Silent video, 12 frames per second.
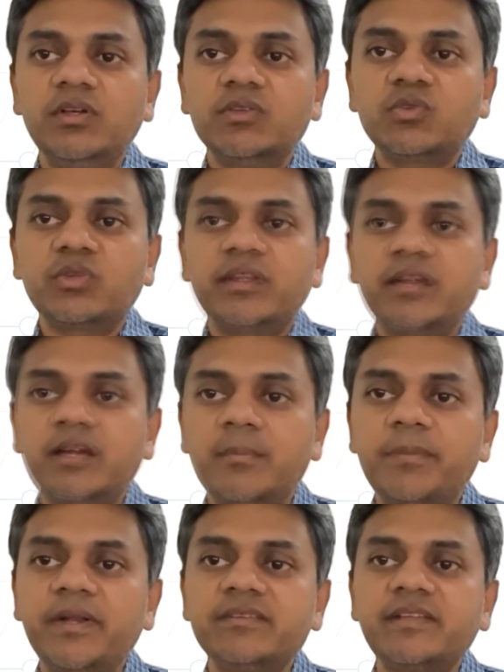So
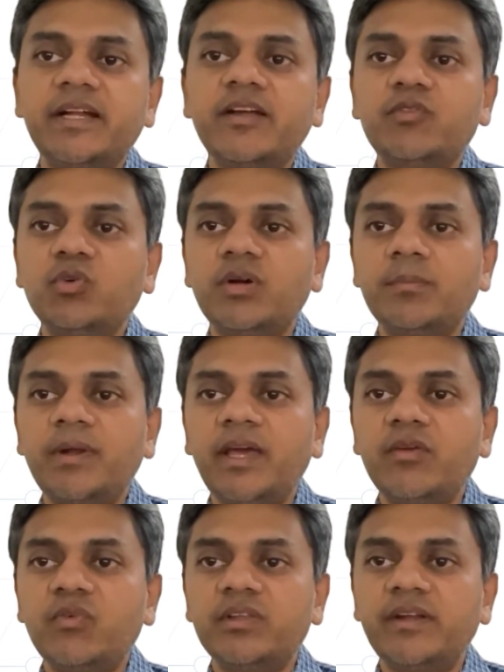companies that have to
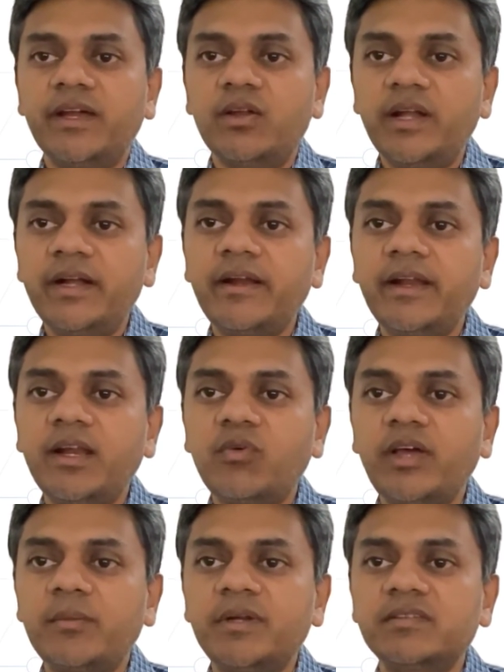comply with regulatory
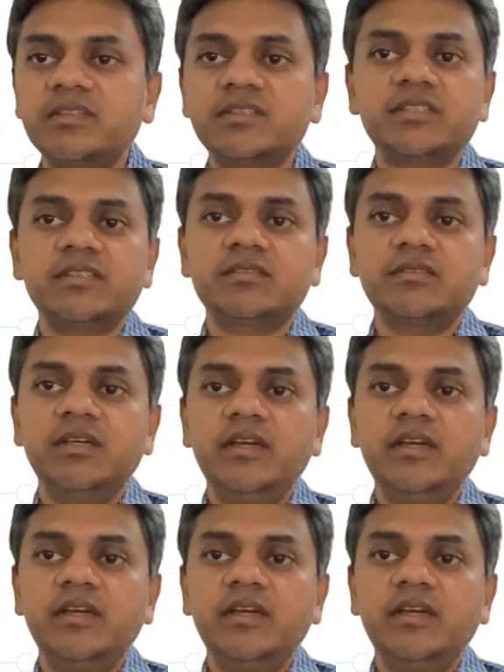requirements such as